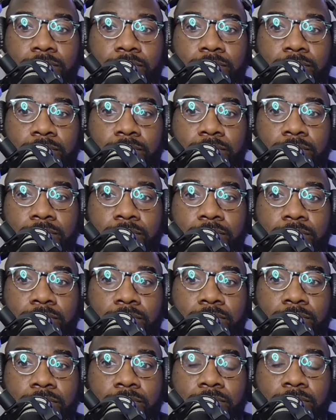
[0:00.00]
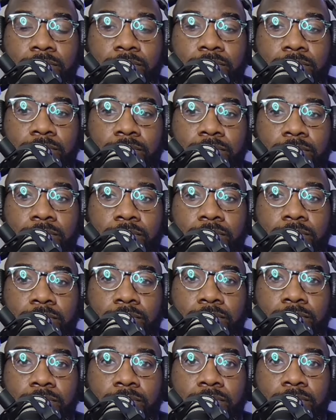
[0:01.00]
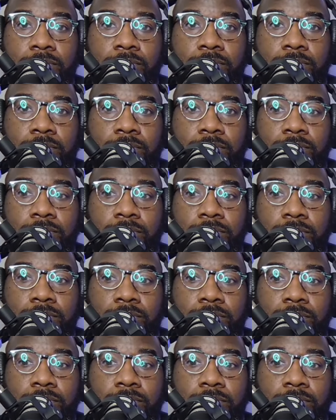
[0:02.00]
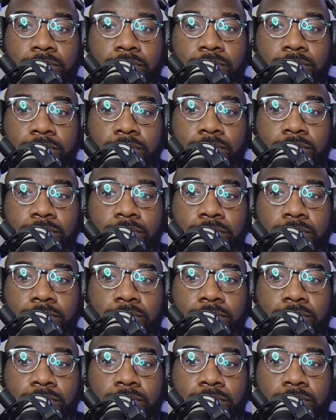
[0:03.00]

This person isn't speaking.